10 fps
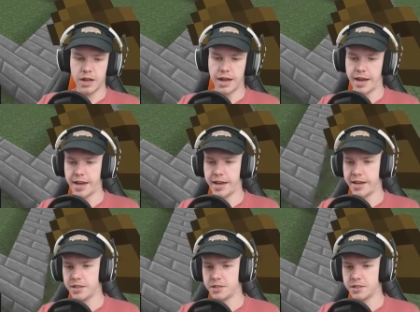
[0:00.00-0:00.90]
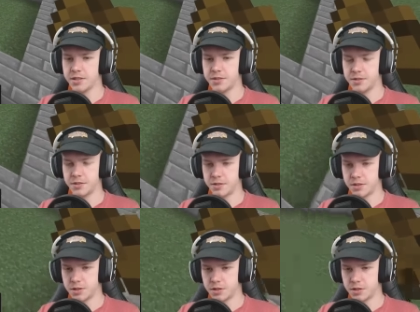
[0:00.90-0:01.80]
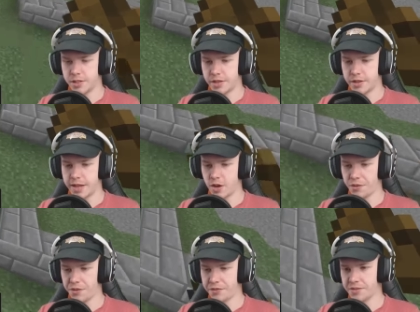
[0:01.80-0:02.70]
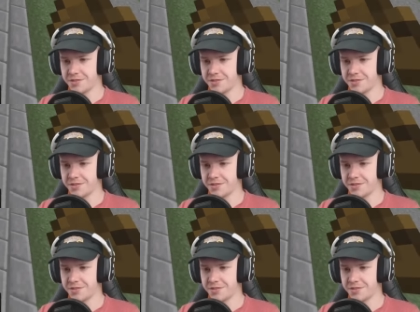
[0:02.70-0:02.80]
And turn that off.